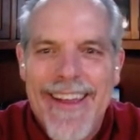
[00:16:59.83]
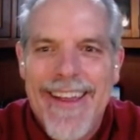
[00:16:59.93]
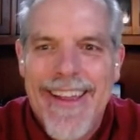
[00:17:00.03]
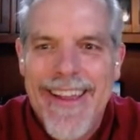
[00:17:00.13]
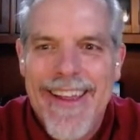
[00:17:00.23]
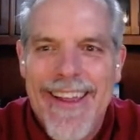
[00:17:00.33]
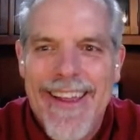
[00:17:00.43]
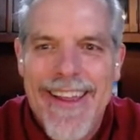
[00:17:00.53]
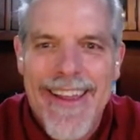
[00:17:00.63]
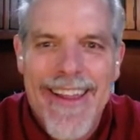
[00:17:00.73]

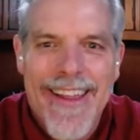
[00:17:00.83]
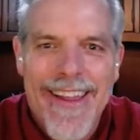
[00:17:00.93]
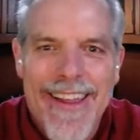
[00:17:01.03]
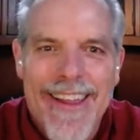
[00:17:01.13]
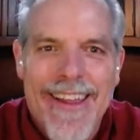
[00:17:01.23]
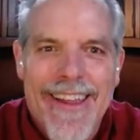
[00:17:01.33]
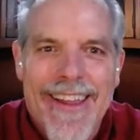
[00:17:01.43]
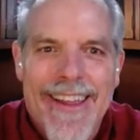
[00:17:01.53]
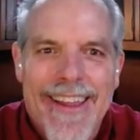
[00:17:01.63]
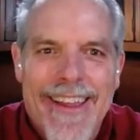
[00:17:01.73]

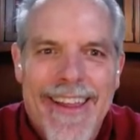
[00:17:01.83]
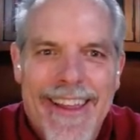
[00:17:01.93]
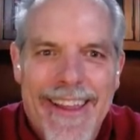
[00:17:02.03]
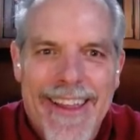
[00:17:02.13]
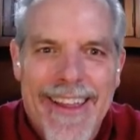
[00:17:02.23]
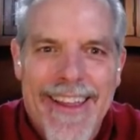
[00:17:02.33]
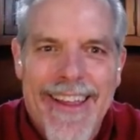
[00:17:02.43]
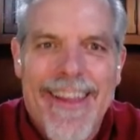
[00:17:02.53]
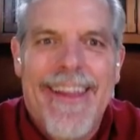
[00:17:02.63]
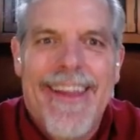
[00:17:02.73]

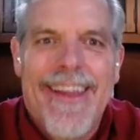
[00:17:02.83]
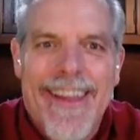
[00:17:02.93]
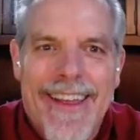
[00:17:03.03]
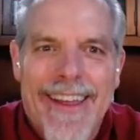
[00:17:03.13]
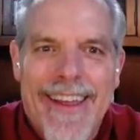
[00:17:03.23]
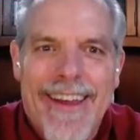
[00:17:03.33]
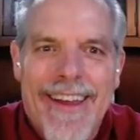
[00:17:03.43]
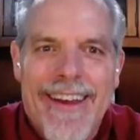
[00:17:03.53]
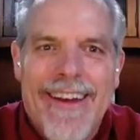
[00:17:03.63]
(not speaking)